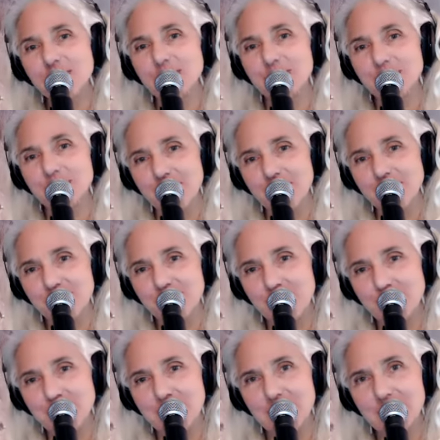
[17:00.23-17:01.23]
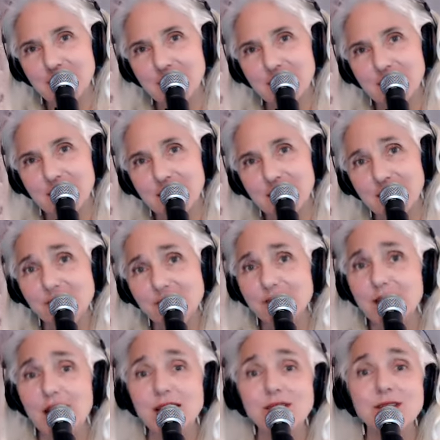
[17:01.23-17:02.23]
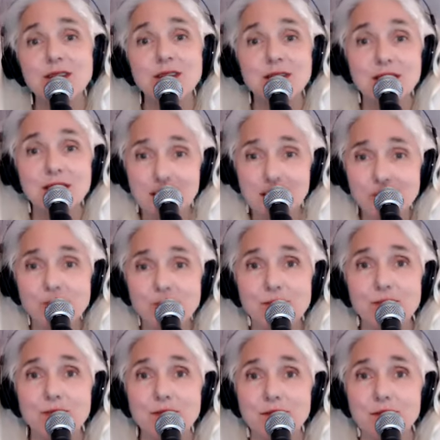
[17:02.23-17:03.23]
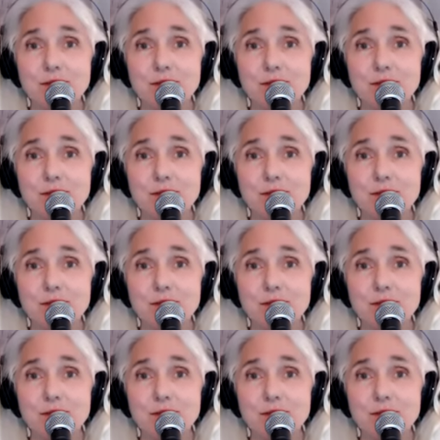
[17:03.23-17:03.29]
divine feminine has endangered